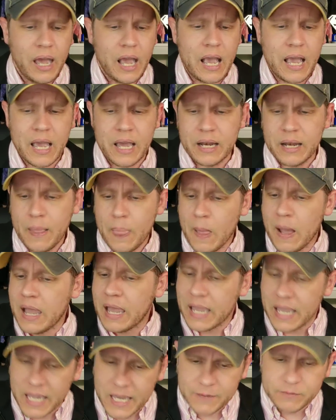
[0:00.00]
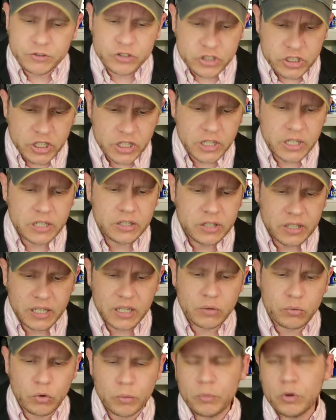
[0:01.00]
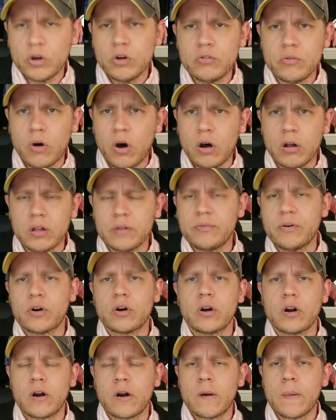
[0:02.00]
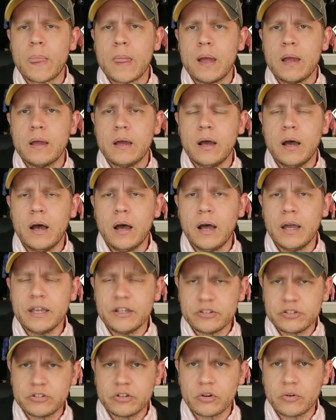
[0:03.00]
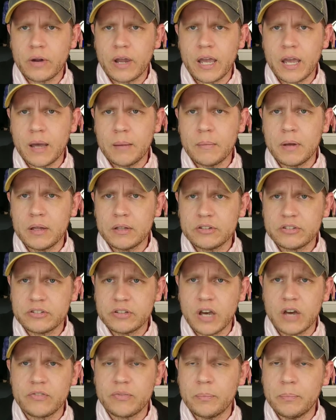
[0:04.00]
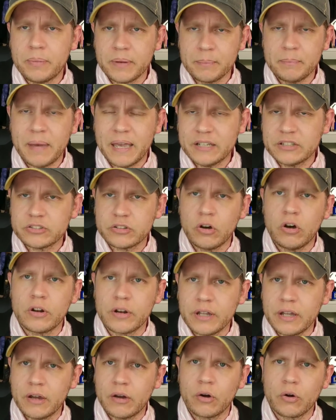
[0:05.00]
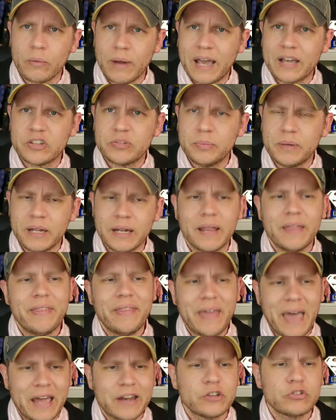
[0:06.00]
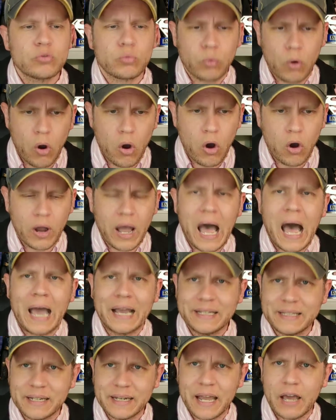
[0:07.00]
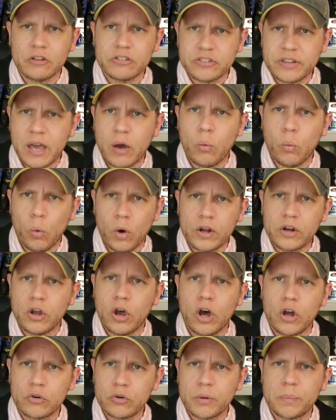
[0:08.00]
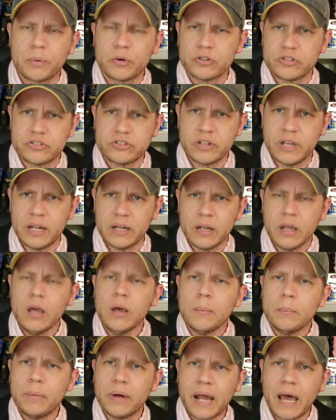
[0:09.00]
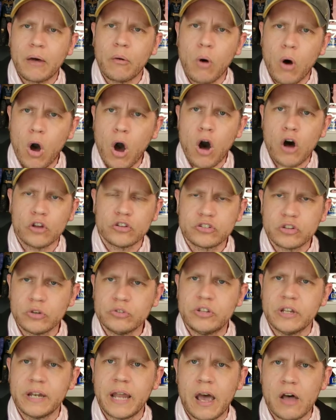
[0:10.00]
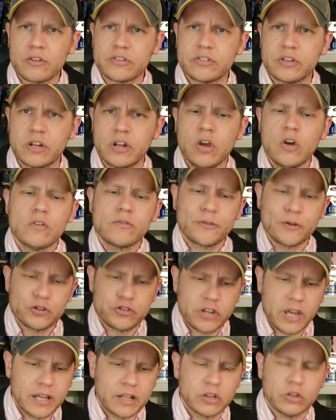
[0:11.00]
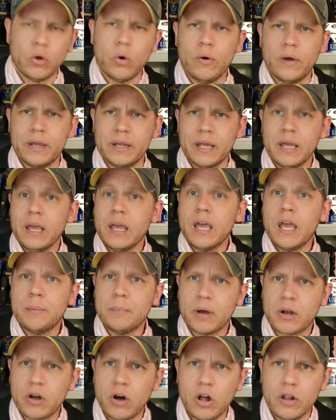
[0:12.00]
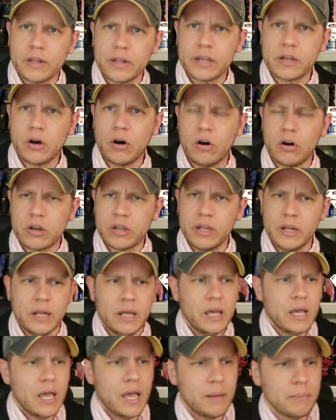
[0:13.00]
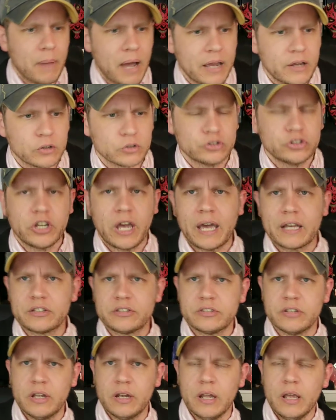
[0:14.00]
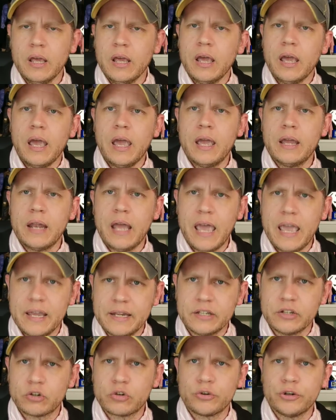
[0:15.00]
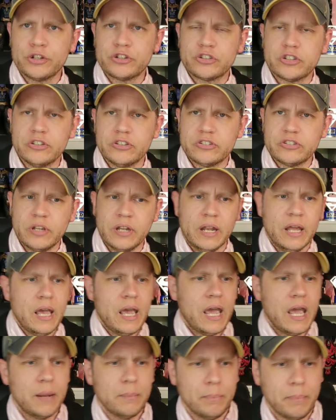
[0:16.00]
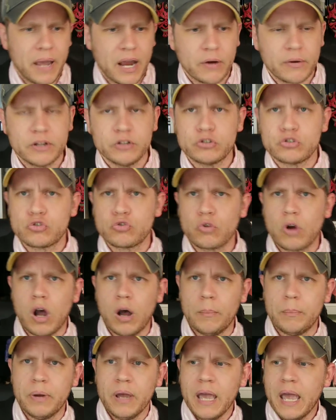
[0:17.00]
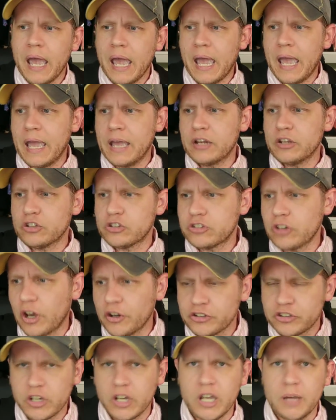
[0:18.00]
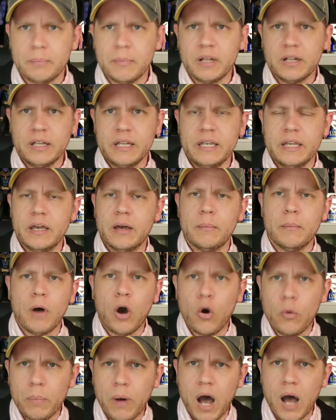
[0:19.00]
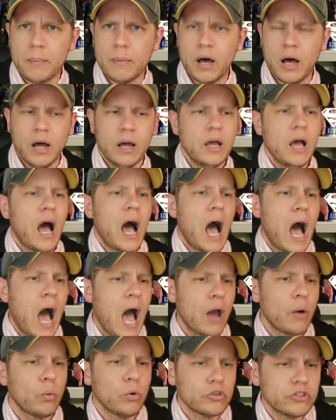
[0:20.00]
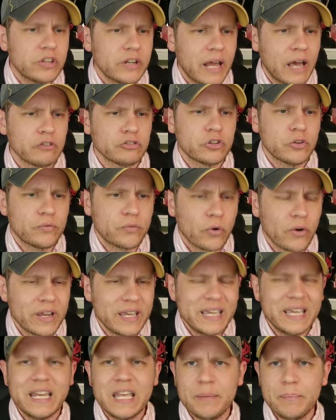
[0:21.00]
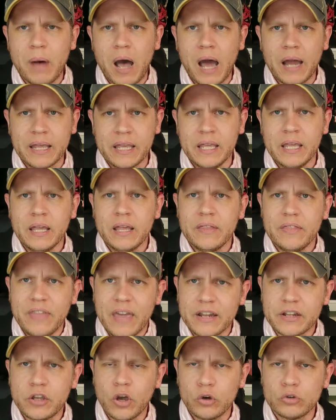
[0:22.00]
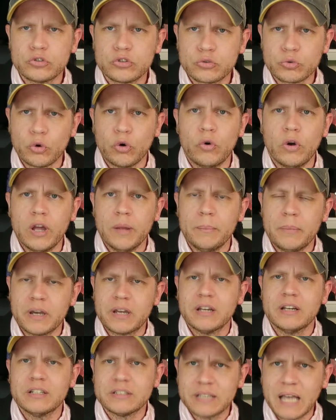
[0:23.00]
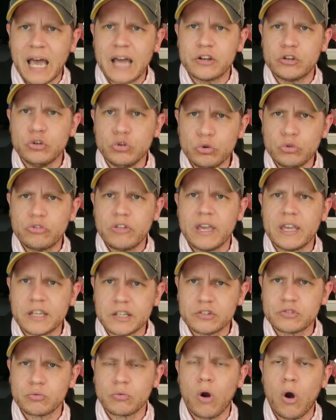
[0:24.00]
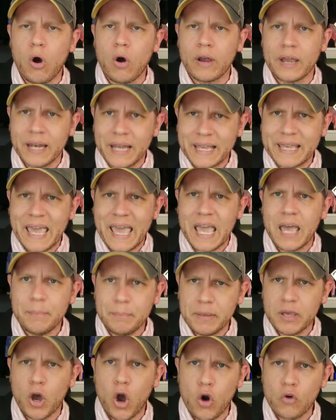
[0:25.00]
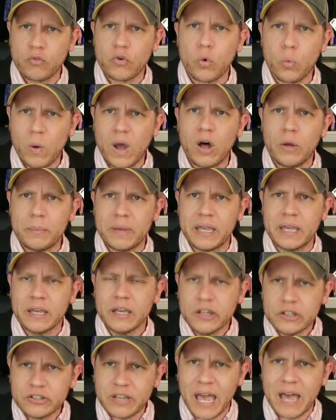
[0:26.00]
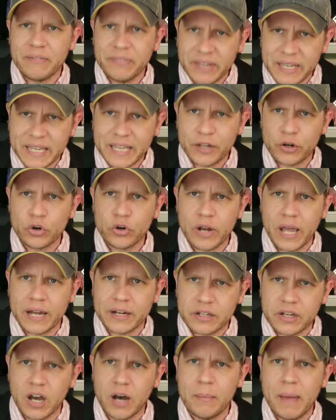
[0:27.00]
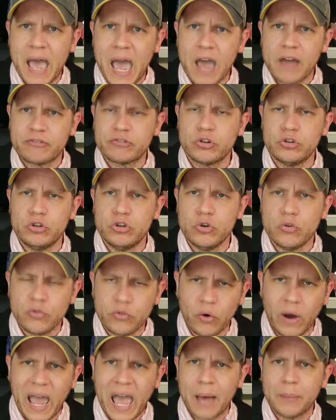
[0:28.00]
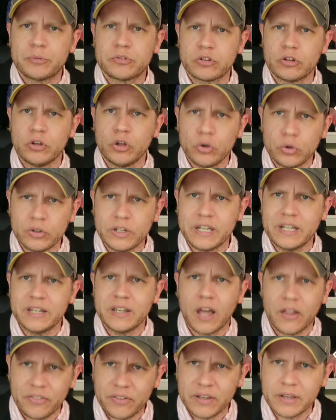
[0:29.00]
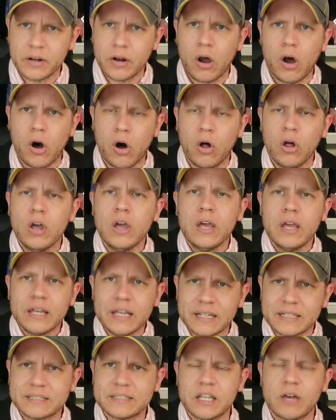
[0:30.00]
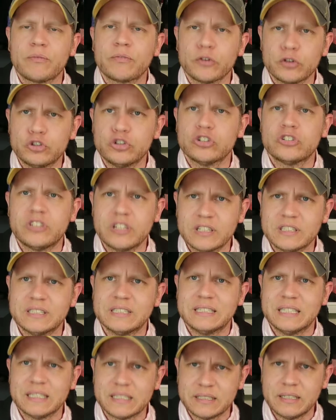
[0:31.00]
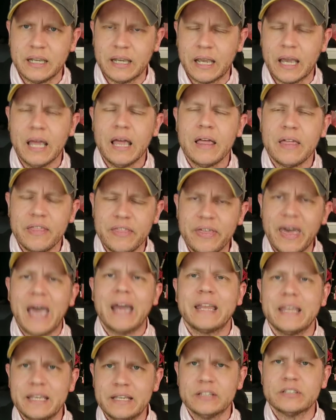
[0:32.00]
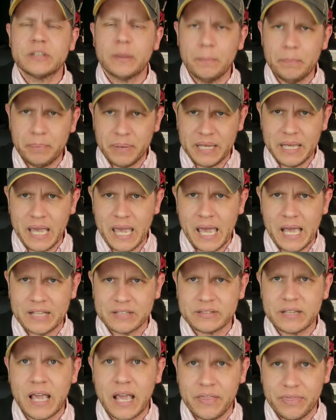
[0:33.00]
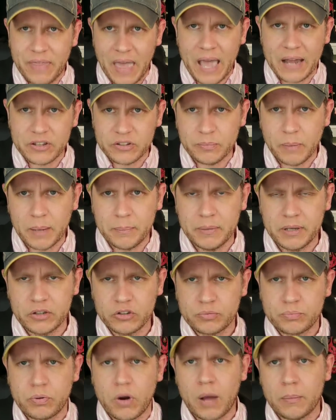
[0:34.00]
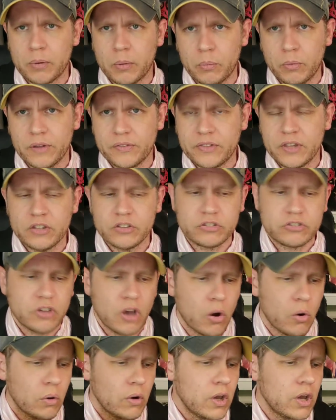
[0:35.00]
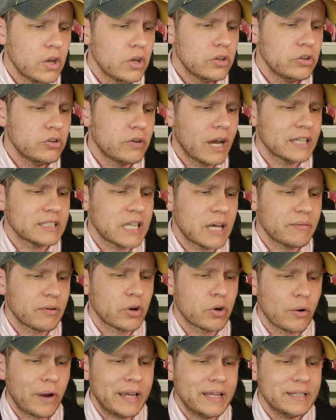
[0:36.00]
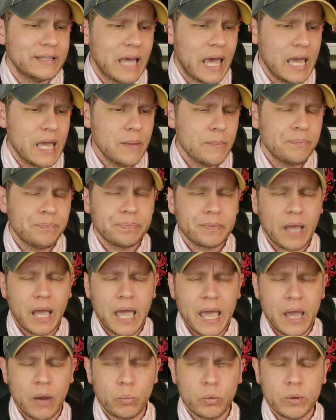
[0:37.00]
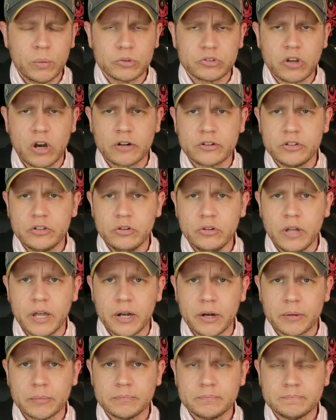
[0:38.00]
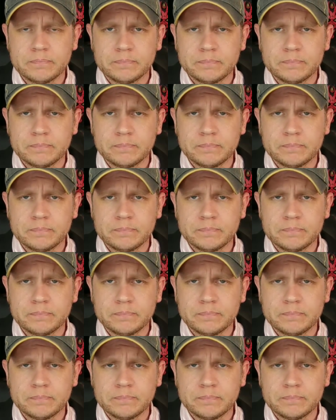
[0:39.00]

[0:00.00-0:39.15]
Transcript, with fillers: And if she did remove all of her uh, Instagram stuff b based on harassment, that is wrong. I denounce that one hundred percent. But I will also denounce it for Jake Lloyd and Macaulay Culkin and Michael Jackson and Hayden Christensen and Baron Trump and Sasha and Malia Obama. I will denounce it for anybody that goes through it, because I do think it's wrong, and it can be overwhelming to have the internet come after you for absolutely nothing at all except for just existing. That is B S, and that is my biggest problem with it. So, you guys have a great day, and we will talk to you later.